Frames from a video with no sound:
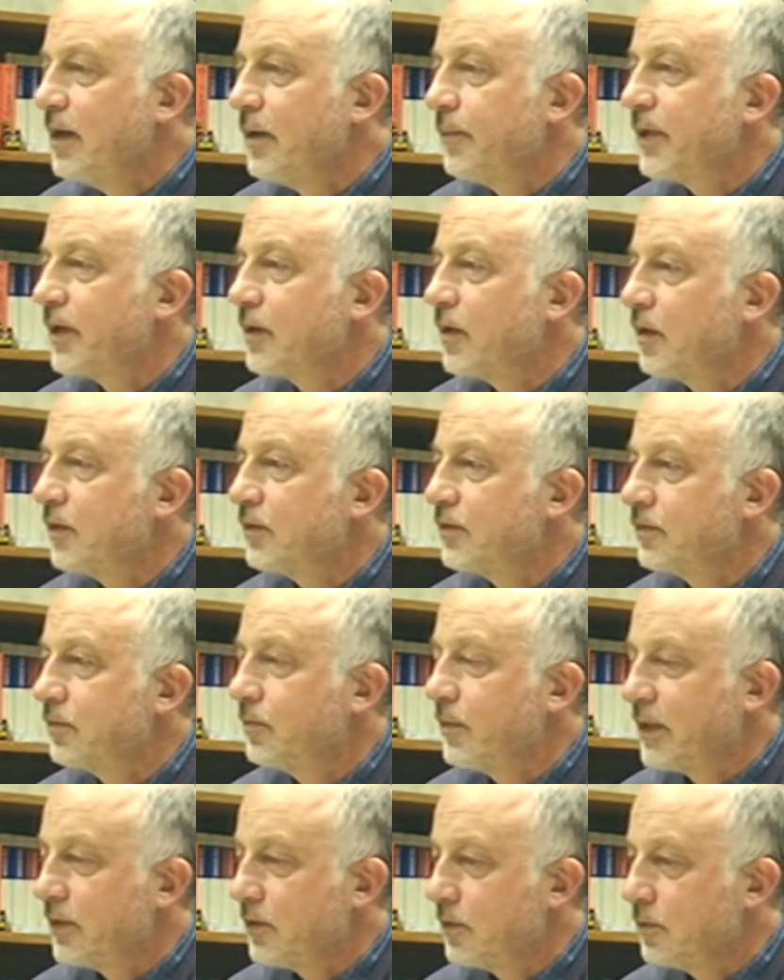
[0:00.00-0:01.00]
because
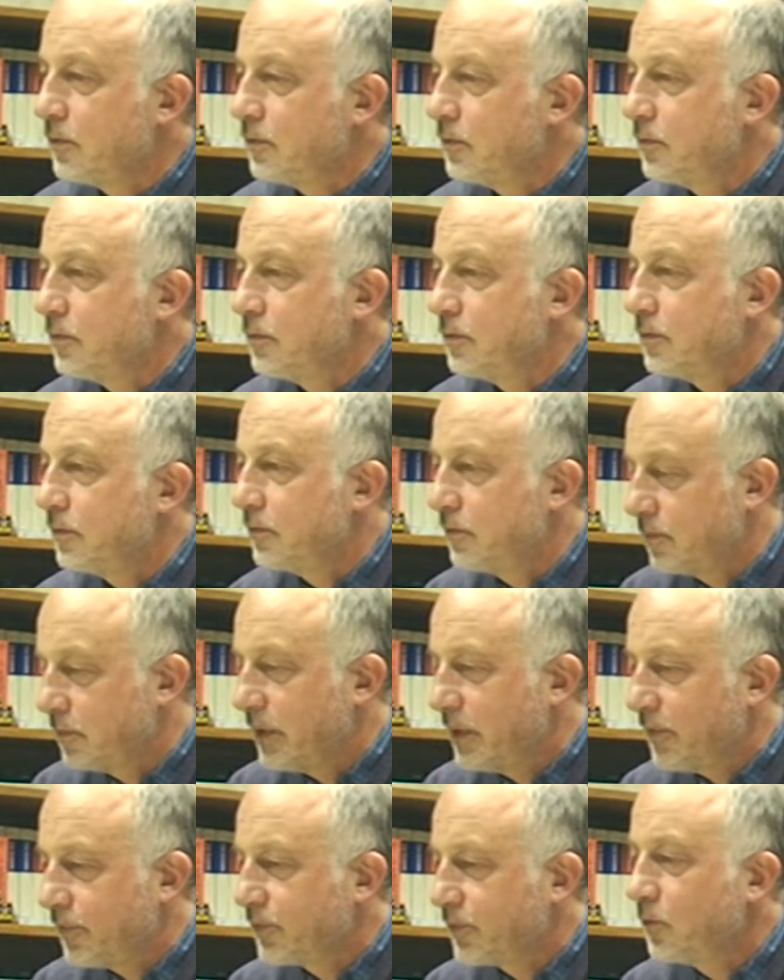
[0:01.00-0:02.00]
when you
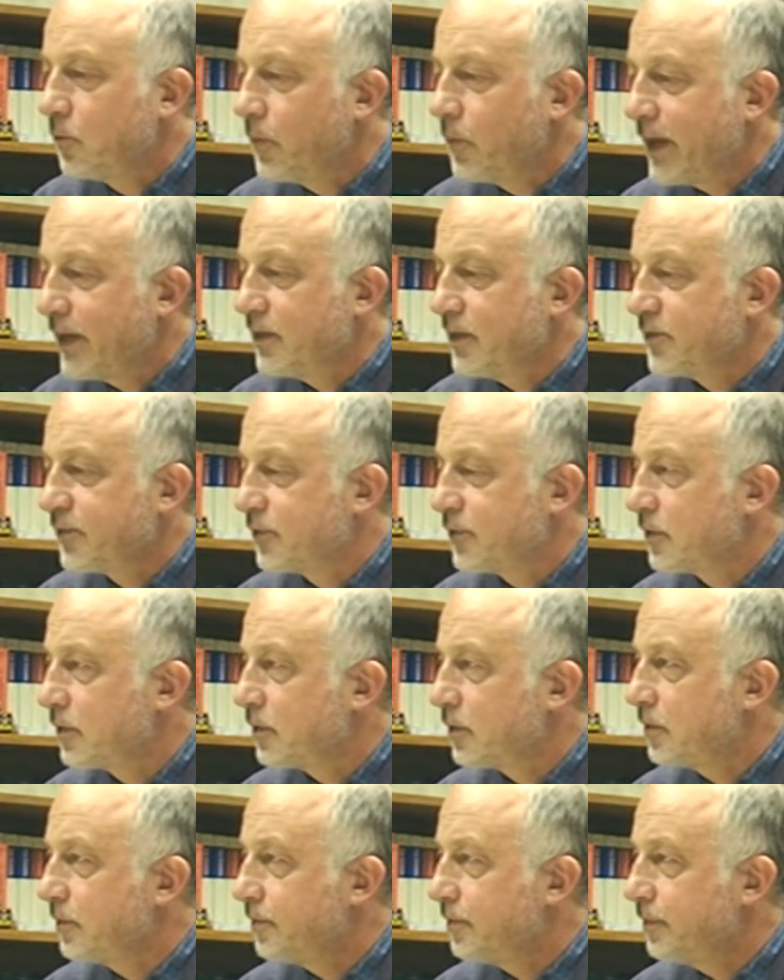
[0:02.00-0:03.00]
have to wait
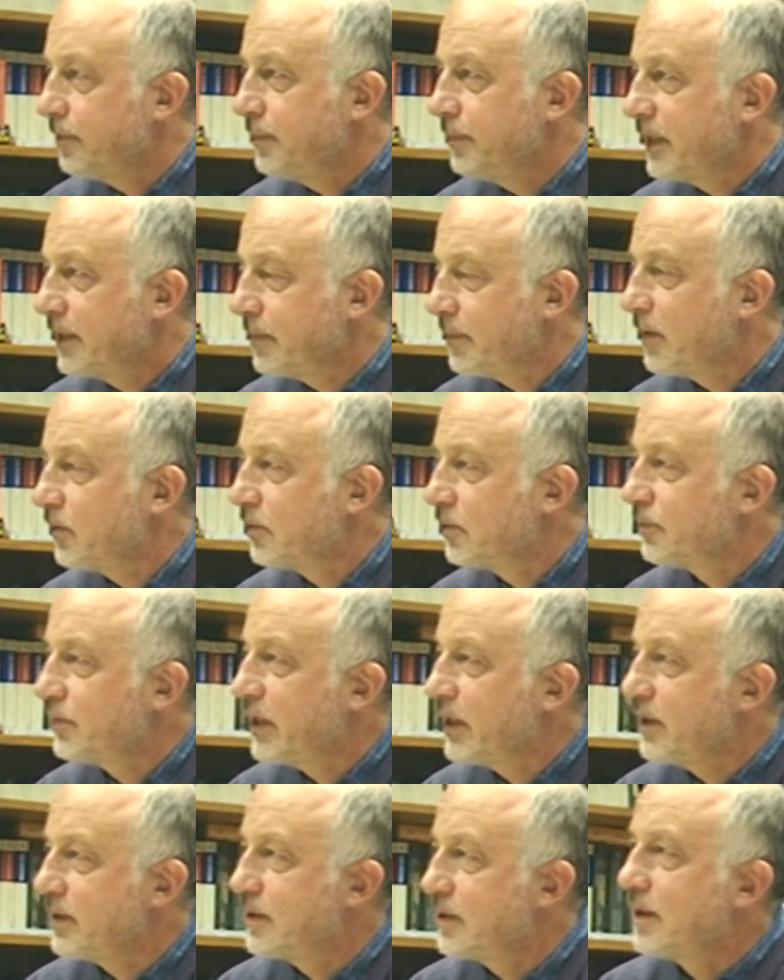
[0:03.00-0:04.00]
for big amounts of
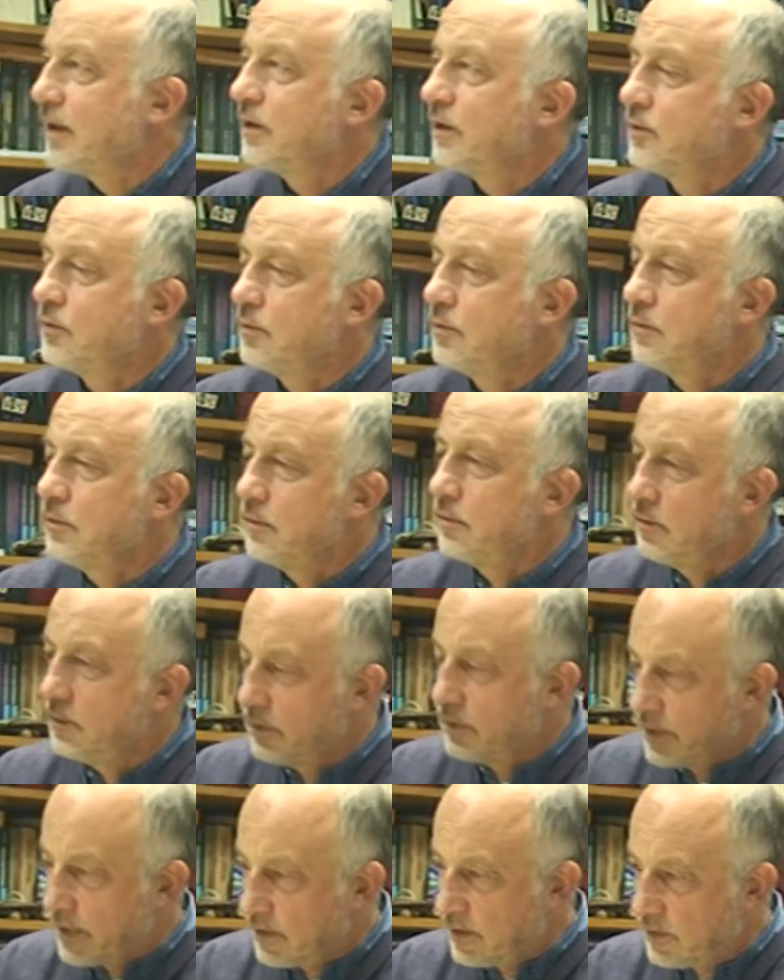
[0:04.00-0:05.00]
data
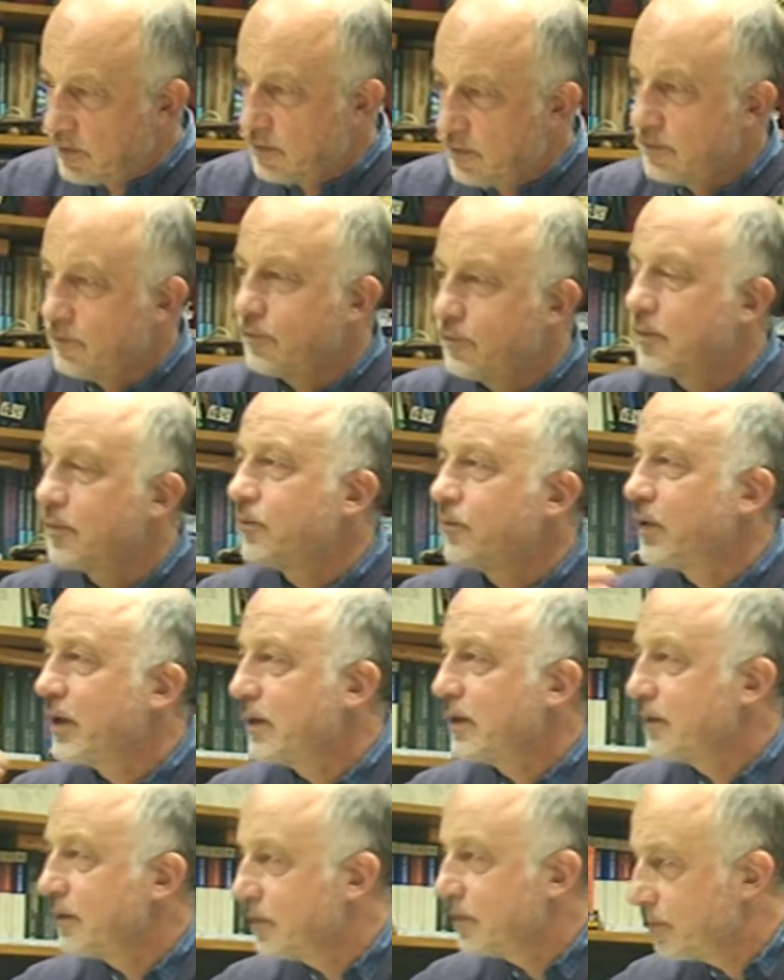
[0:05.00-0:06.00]
to get from
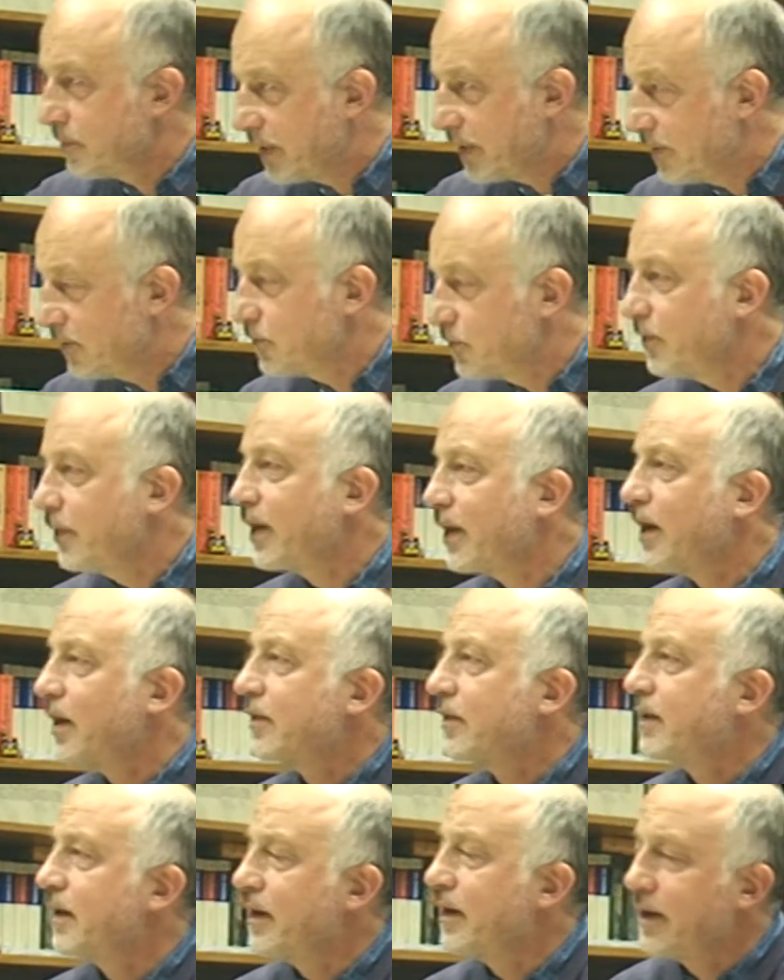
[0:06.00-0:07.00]
one place to the
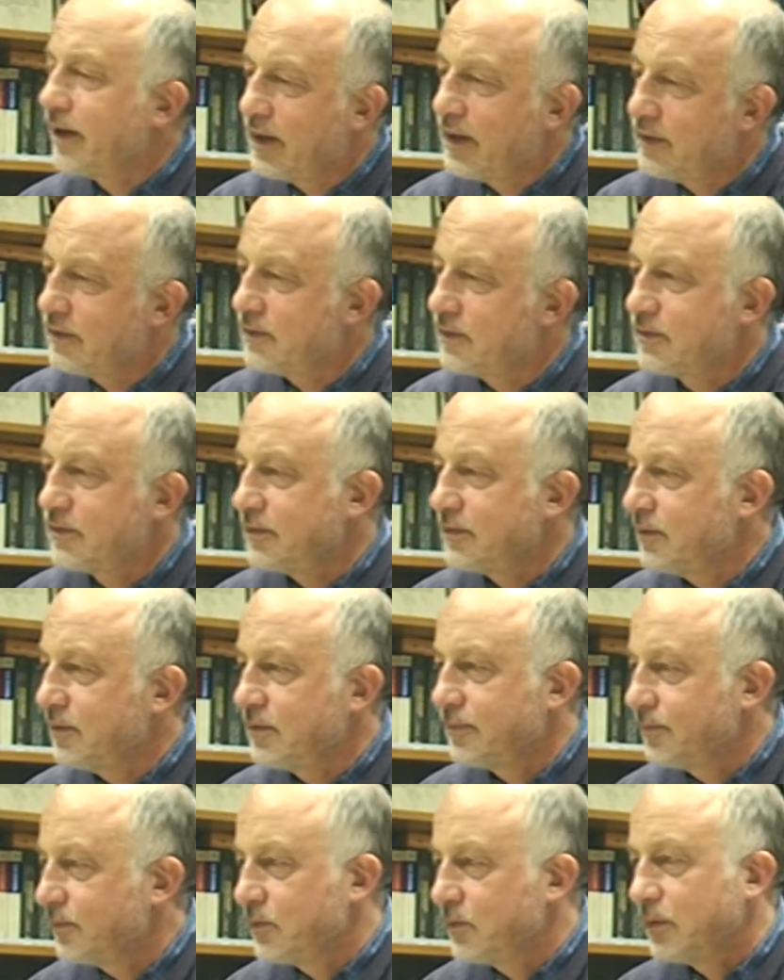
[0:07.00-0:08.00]
other, and
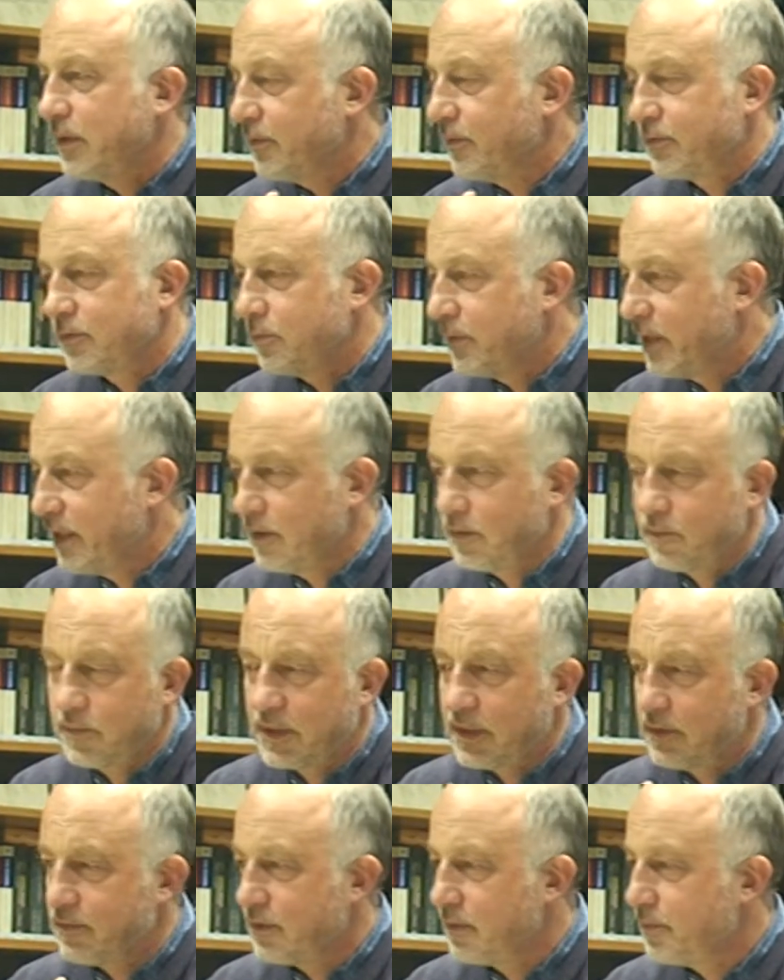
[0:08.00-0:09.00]
you have to wait
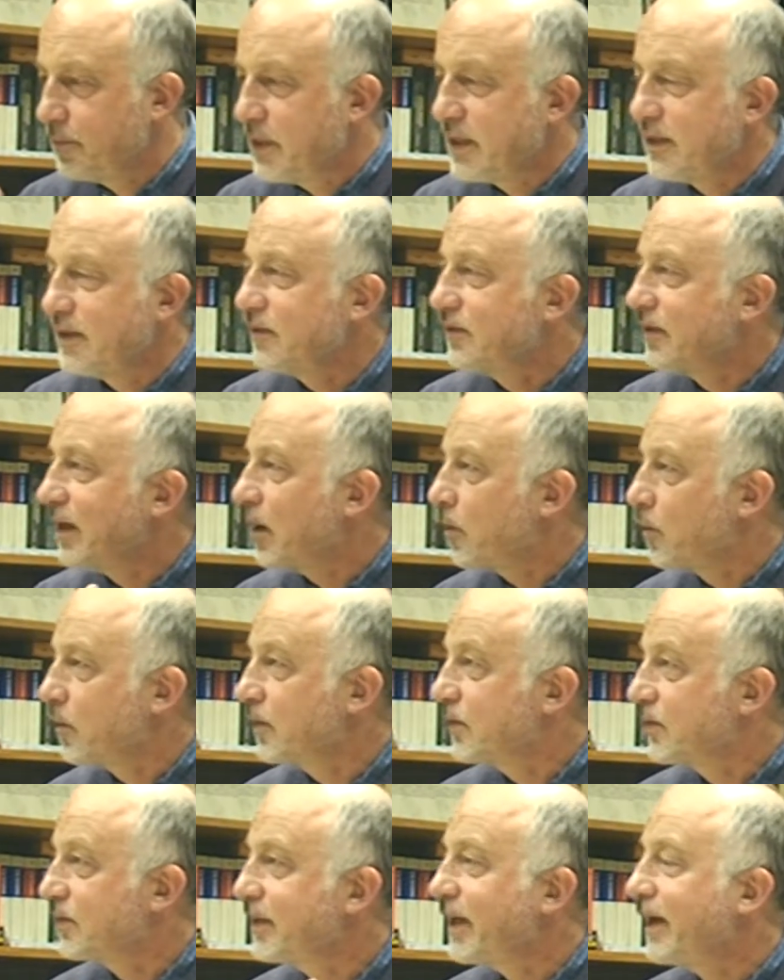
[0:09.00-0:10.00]
whatever minutes,
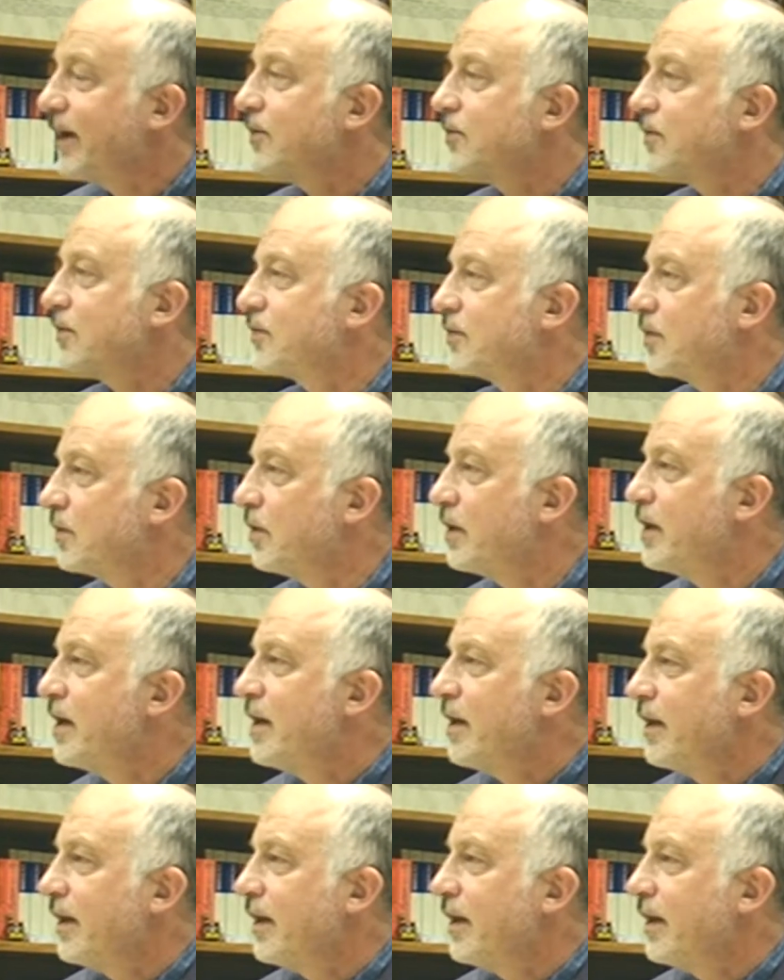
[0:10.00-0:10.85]
hours, days or so,